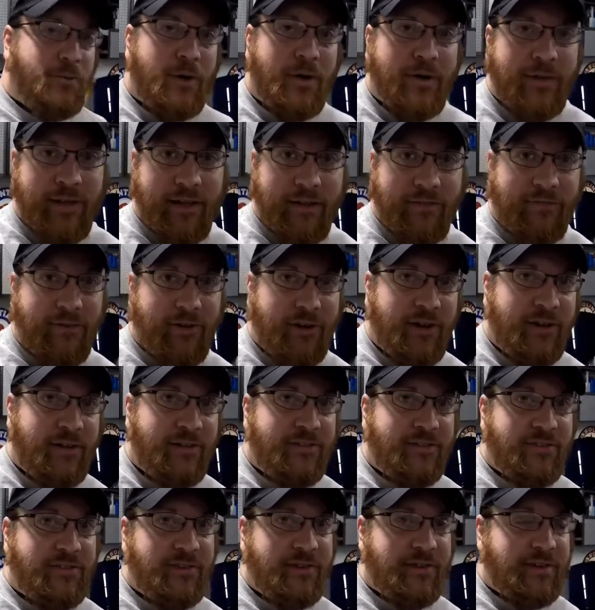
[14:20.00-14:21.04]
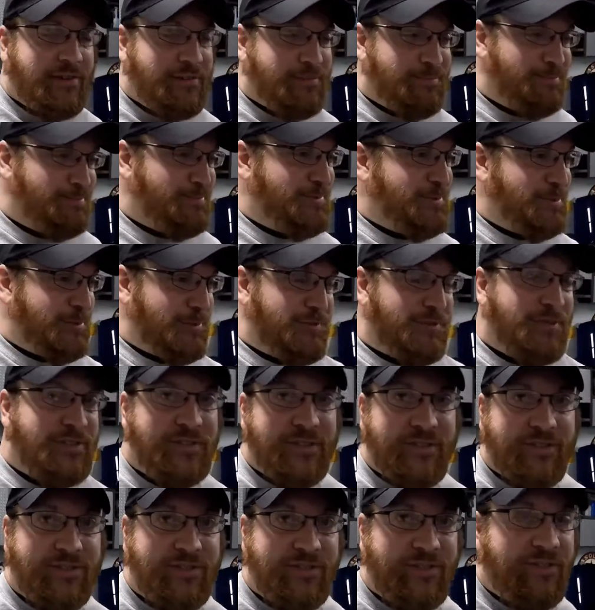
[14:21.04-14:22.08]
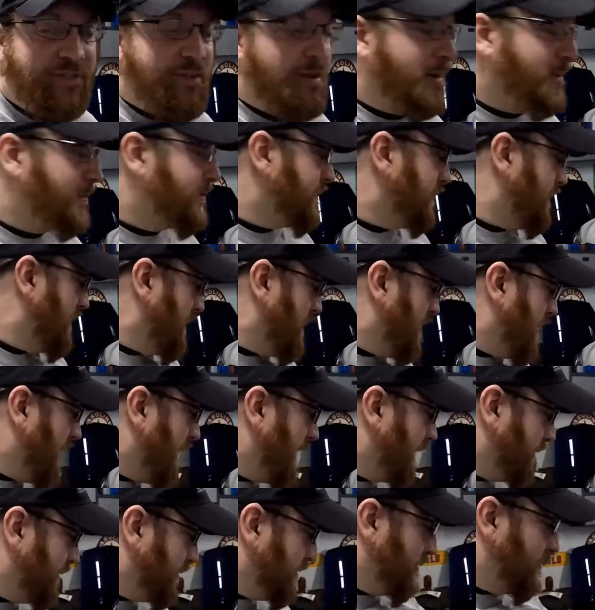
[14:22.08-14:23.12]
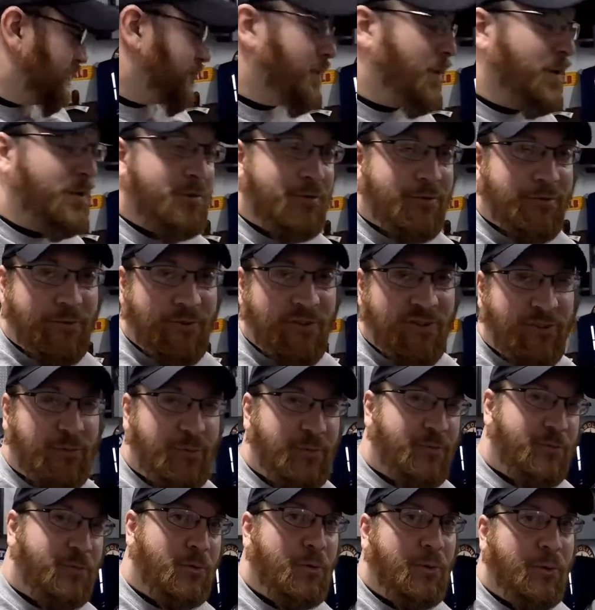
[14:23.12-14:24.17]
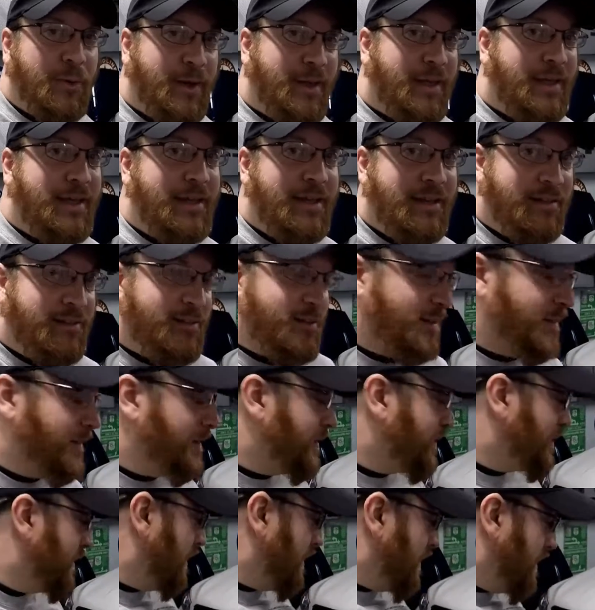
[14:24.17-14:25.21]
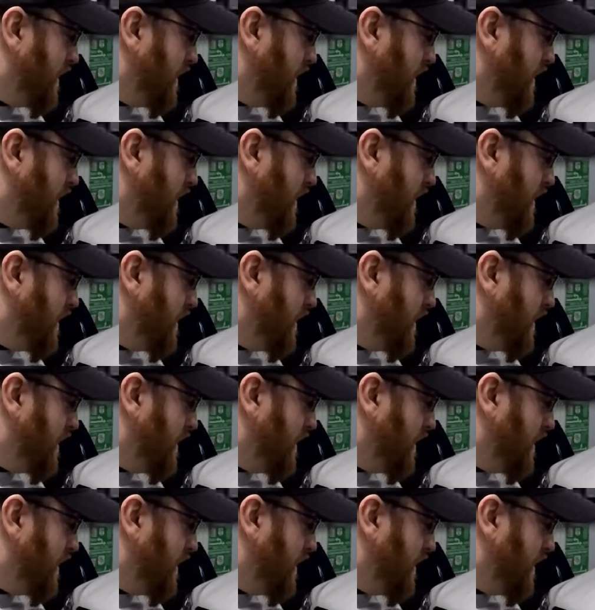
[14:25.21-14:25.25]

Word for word: weld on various uh, surfaces and stuff on this welder first before we get into the